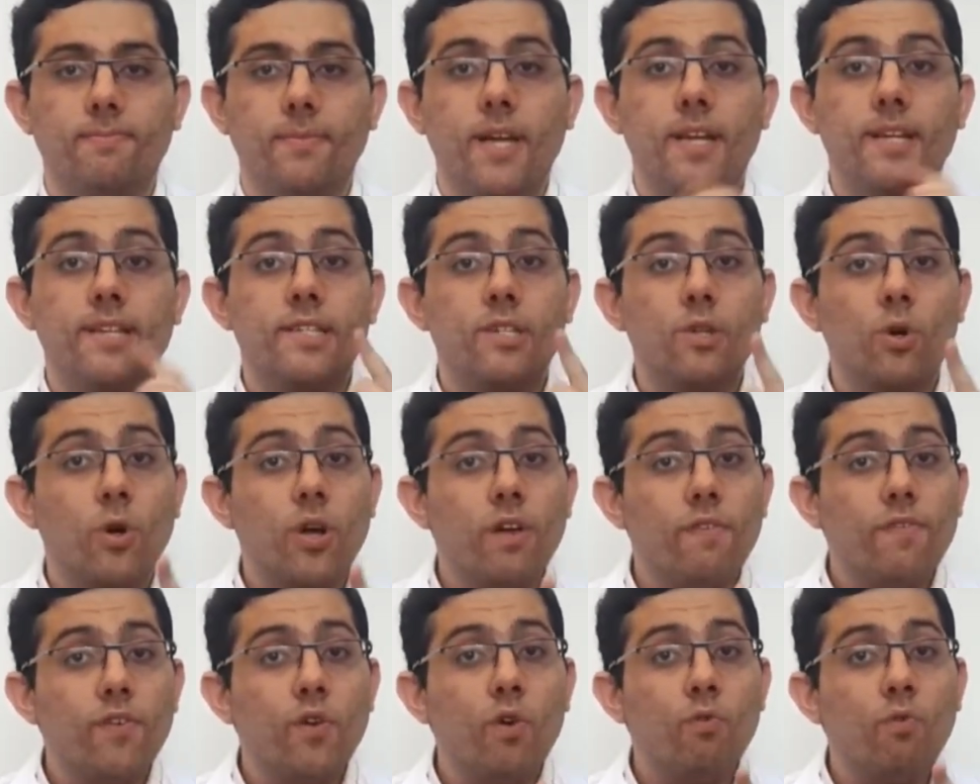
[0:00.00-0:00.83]
So
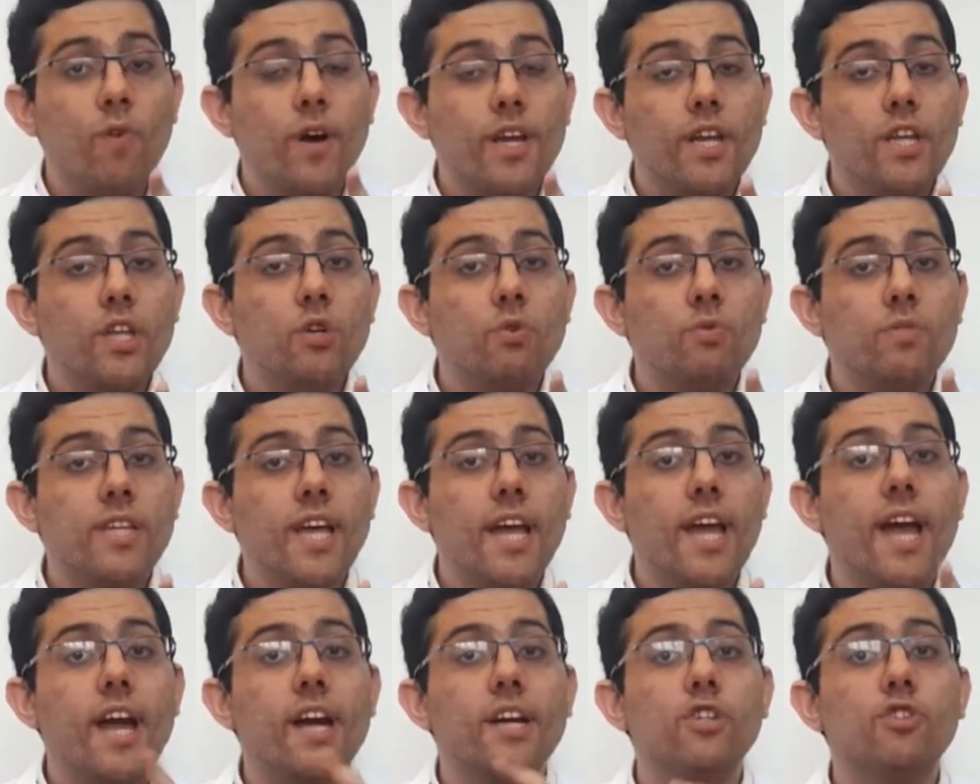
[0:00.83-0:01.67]
if you want to use a
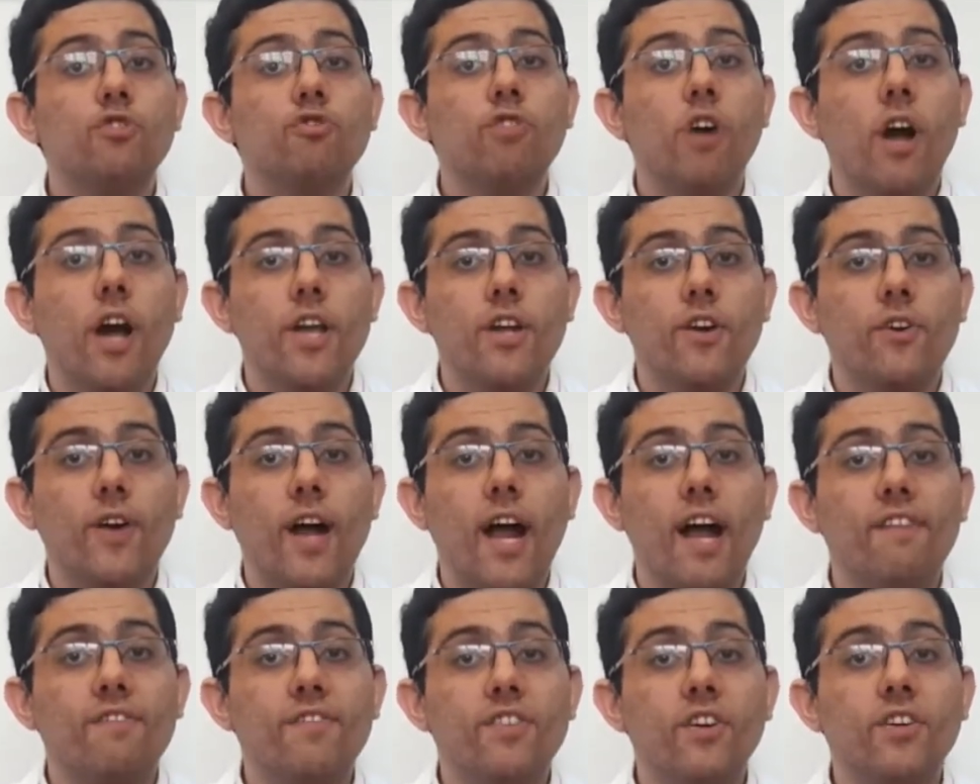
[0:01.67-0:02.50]
hair dryer
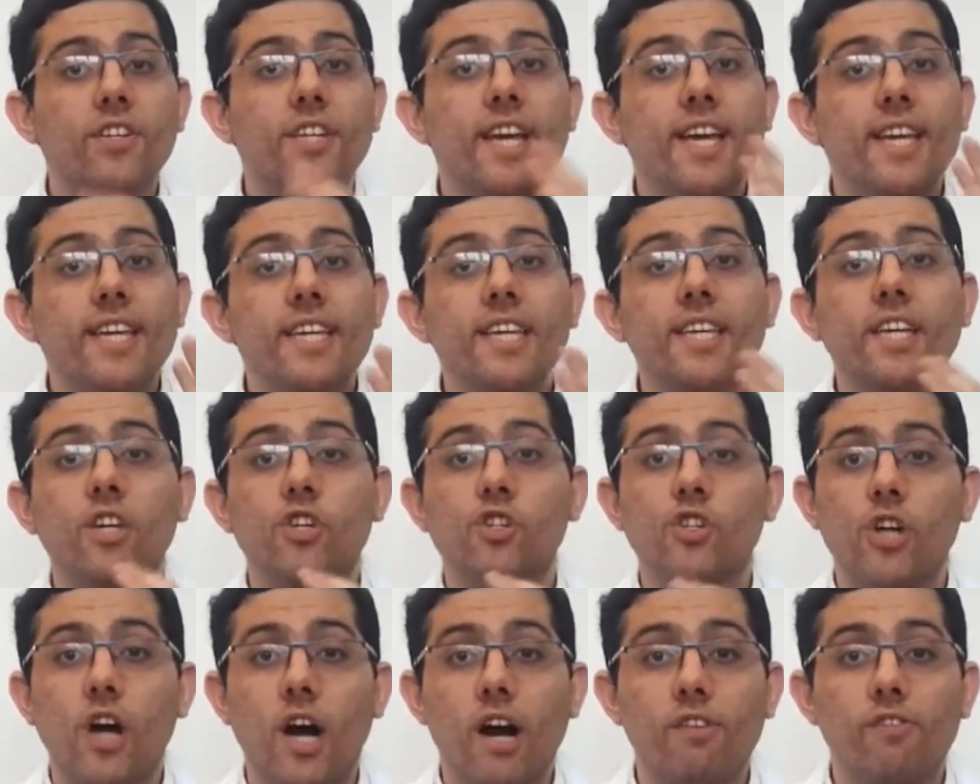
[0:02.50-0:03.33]
after taking a
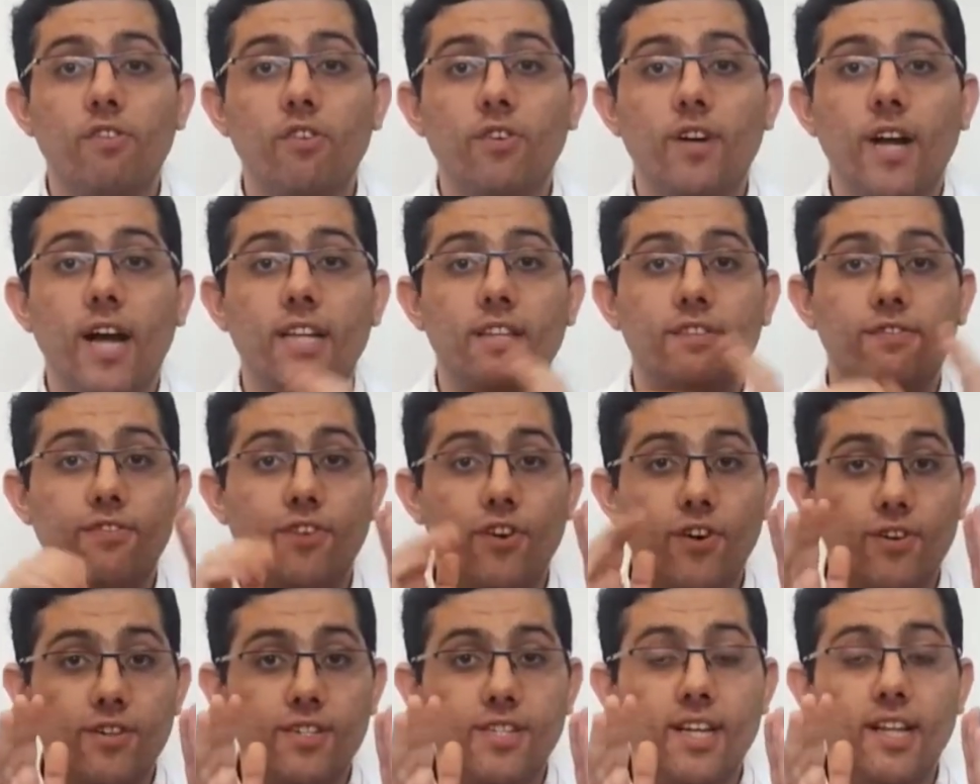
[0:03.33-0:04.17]
shower, at
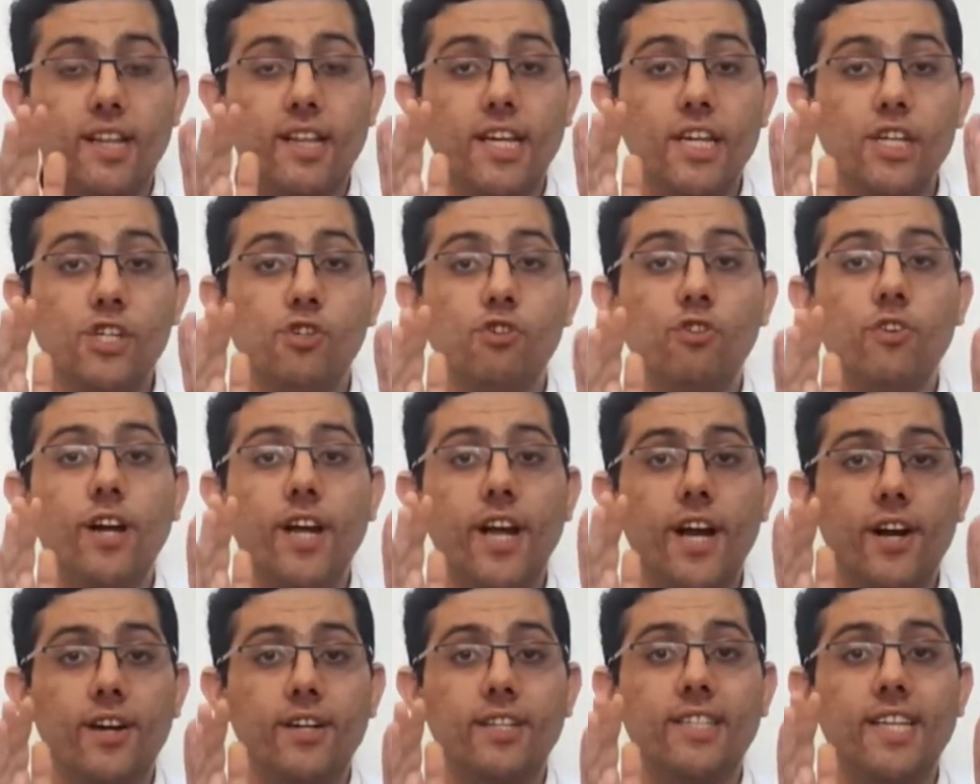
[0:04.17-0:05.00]
first let your
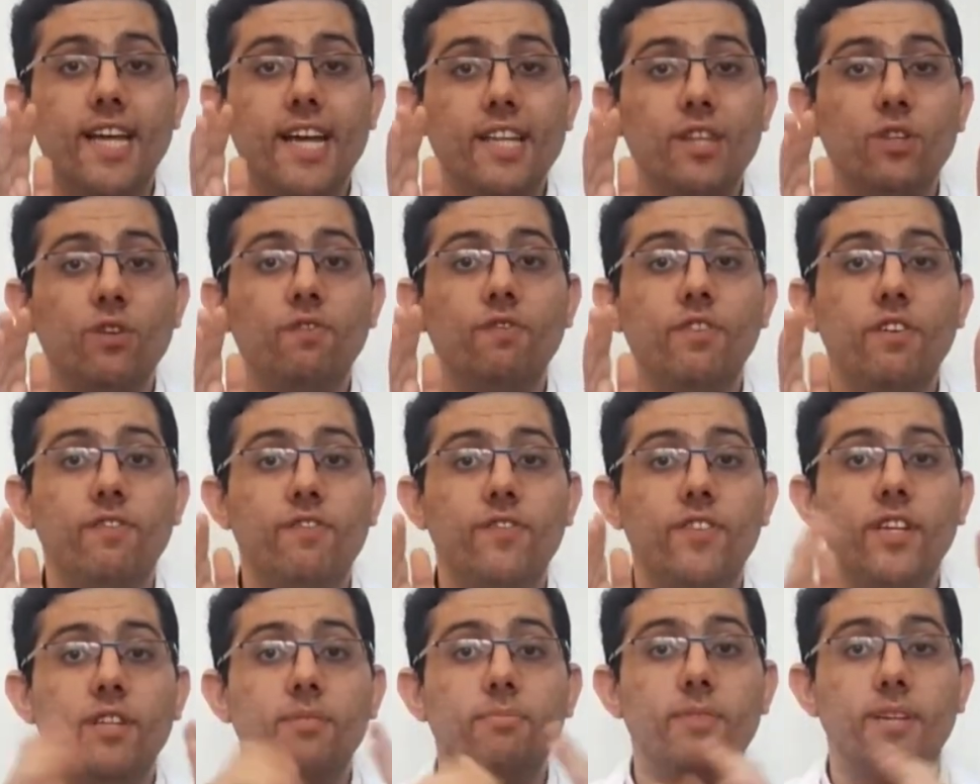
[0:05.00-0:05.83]
hair 10 to
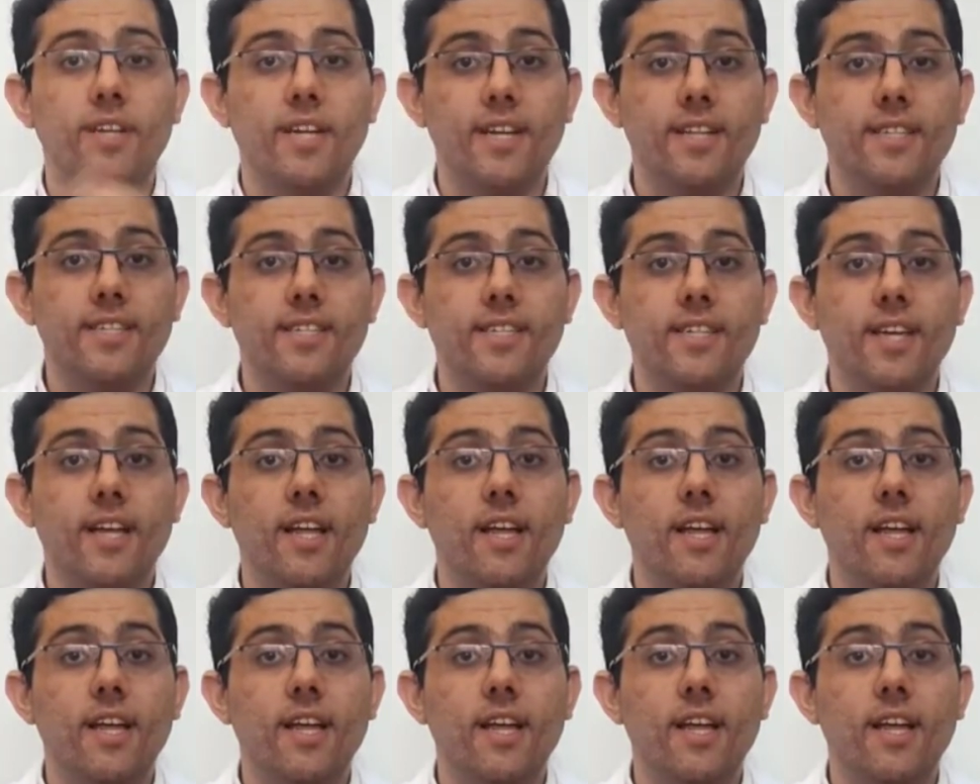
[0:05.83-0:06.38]
15 minutes